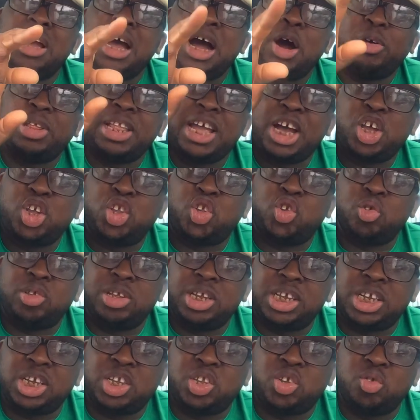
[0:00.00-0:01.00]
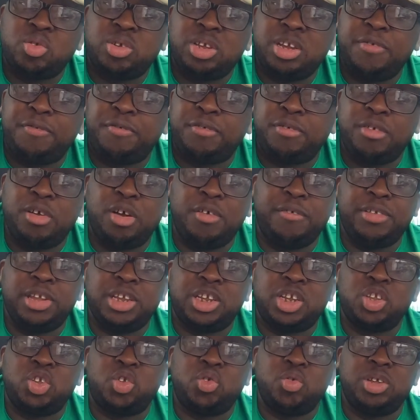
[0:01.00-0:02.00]
I would like you to listen to the, if you don't
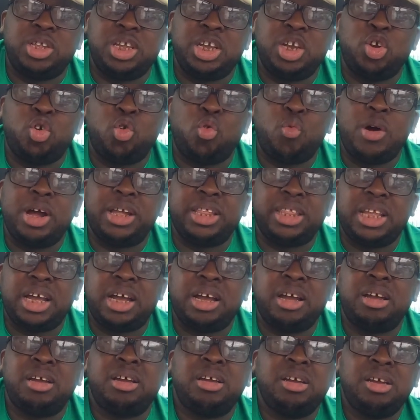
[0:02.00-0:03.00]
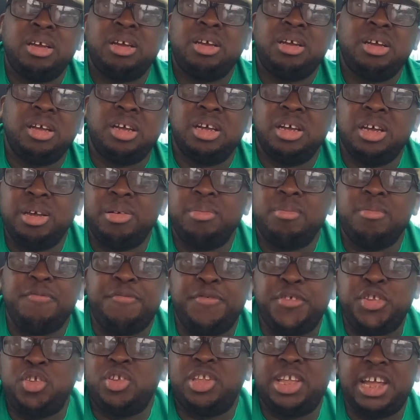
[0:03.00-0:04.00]
listen to it, the Rwanda
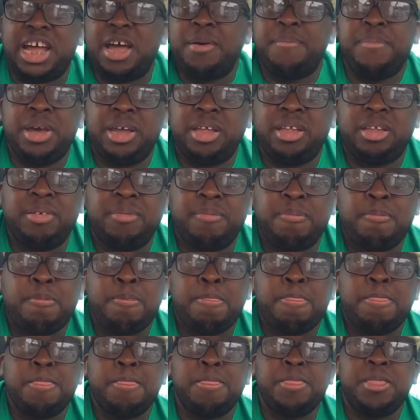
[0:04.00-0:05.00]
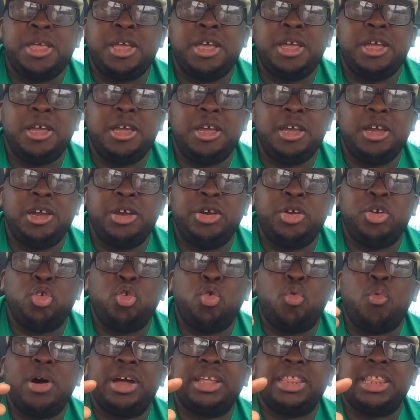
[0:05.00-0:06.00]
video that I made, the
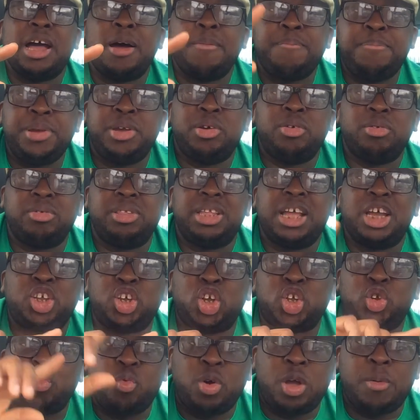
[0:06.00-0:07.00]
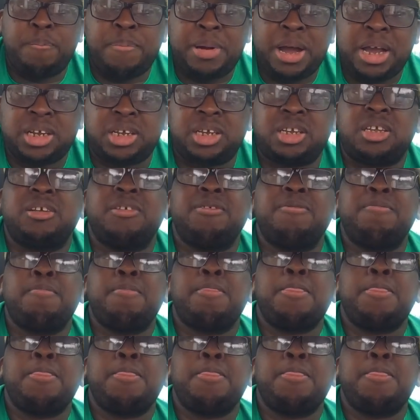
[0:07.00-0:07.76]
Rwanda bill that just went past.